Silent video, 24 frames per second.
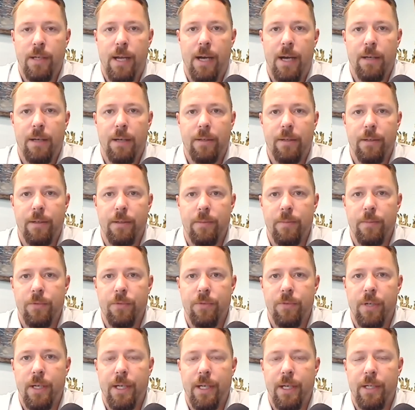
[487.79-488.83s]
algorithms
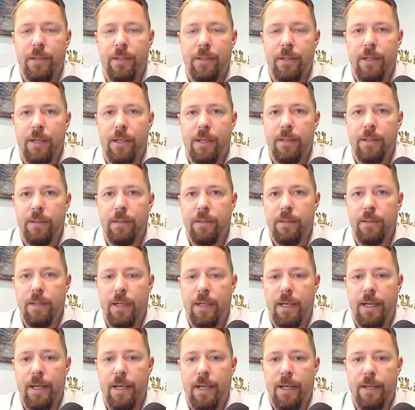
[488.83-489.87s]
running on
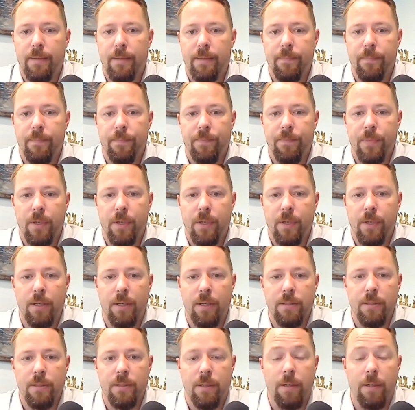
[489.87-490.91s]

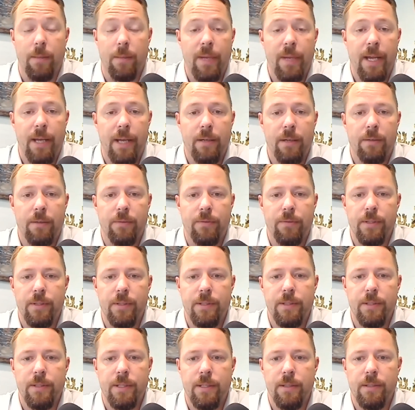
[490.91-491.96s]
a panel, for
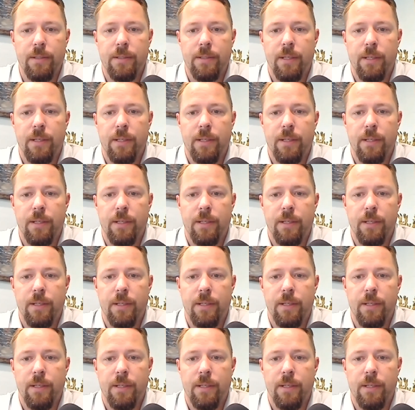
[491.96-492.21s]
instance,